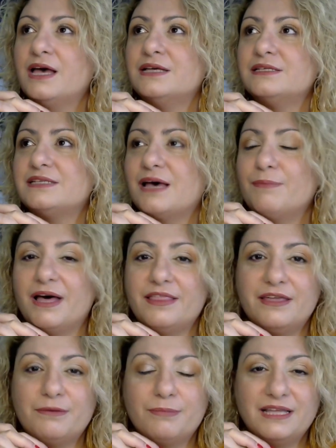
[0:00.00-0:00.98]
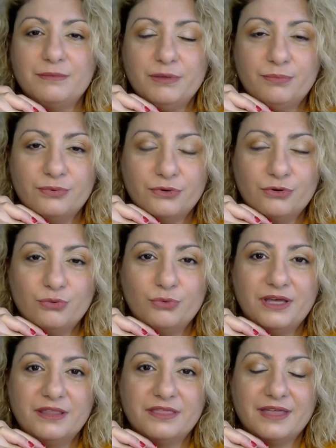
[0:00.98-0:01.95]
Some other might be born
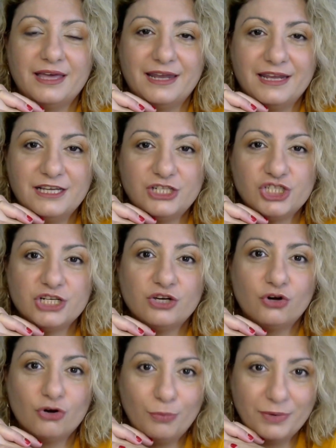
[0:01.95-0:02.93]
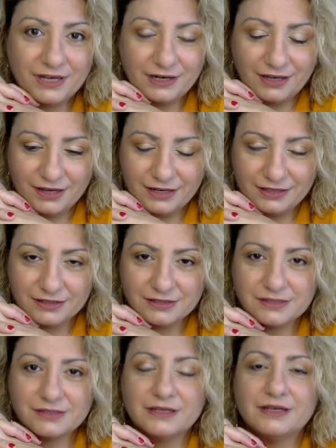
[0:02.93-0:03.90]
with a rich economic inheritance.